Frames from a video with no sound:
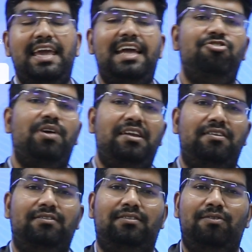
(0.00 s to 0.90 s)
Dear
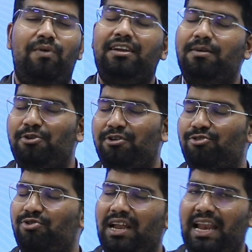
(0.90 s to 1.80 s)
educators, welcome to the
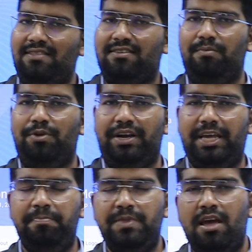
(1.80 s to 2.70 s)
Student Alliance
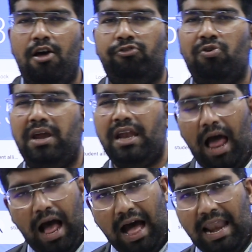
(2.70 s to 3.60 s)
community. So in
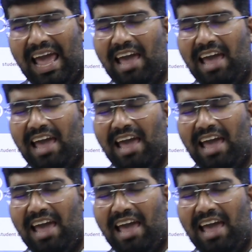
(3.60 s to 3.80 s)
our